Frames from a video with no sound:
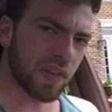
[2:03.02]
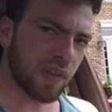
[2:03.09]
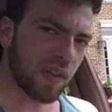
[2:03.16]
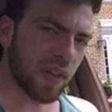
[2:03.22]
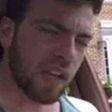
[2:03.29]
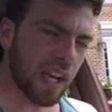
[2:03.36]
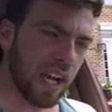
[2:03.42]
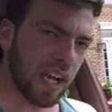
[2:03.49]
as for
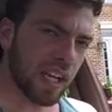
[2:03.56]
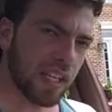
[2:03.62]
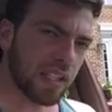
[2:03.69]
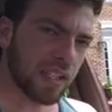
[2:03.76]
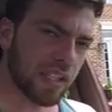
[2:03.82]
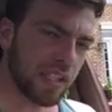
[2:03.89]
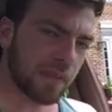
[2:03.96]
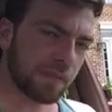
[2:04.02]
the
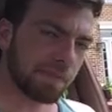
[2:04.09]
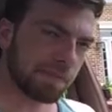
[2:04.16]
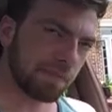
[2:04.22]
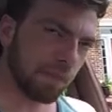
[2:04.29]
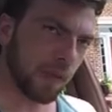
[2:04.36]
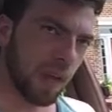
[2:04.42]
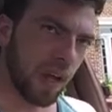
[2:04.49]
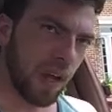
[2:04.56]
Dodge.
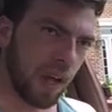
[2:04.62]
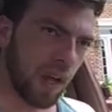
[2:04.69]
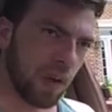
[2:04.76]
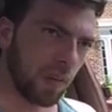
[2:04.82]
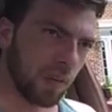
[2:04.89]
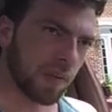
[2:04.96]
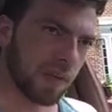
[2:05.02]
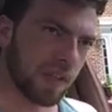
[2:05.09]

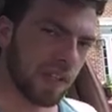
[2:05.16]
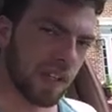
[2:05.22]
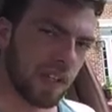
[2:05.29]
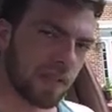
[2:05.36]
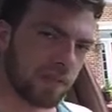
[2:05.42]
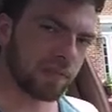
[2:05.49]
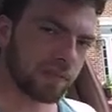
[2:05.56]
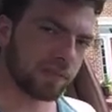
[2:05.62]
We'll
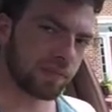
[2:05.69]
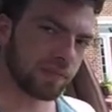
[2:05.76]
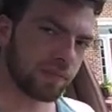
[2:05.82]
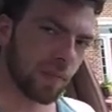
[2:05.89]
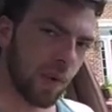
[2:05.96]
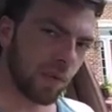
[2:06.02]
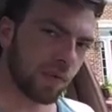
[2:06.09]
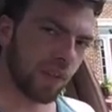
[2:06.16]
see.
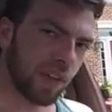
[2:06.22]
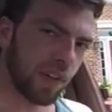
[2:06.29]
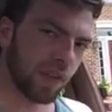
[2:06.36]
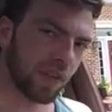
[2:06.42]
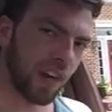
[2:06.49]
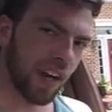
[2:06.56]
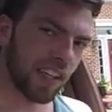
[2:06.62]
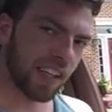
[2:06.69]
Hopefully I don't
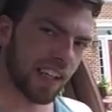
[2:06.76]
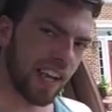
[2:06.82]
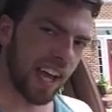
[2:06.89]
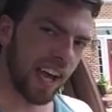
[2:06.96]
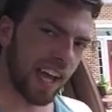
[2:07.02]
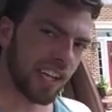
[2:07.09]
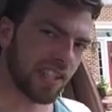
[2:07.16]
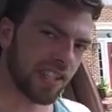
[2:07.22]
crack the
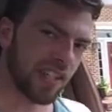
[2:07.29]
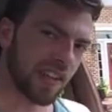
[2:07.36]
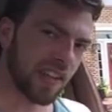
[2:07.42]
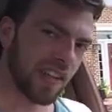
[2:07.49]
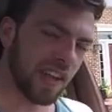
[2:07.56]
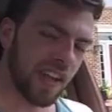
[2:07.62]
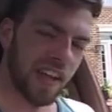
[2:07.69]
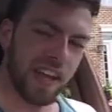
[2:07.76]
dash.
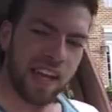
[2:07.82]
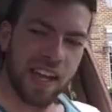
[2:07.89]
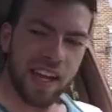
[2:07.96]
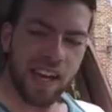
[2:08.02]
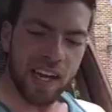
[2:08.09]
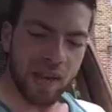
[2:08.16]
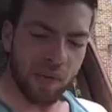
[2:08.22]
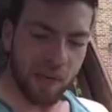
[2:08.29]

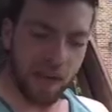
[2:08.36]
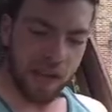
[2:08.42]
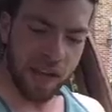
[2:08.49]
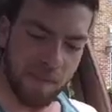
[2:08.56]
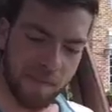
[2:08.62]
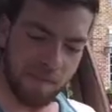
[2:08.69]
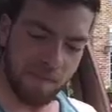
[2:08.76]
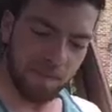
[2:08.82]

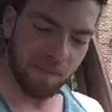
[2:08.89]
Anyway,